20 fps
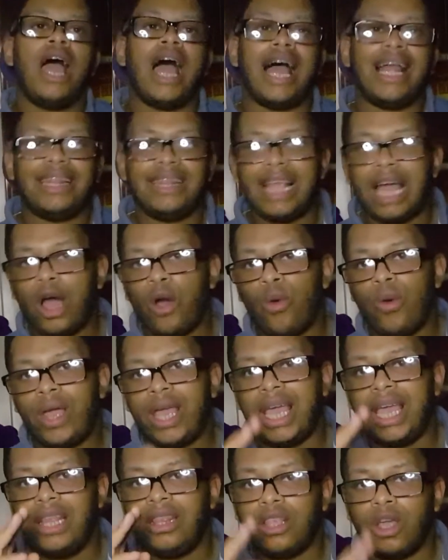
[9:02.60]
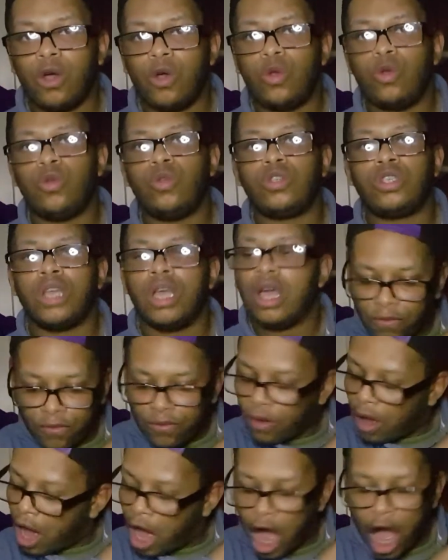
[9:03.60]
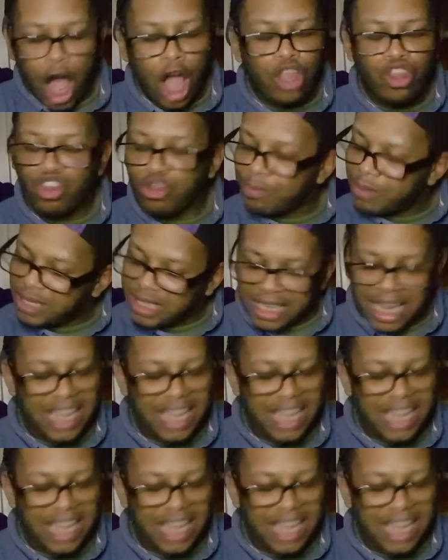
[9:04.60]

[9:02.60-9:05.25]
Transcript: And now he knows 100%,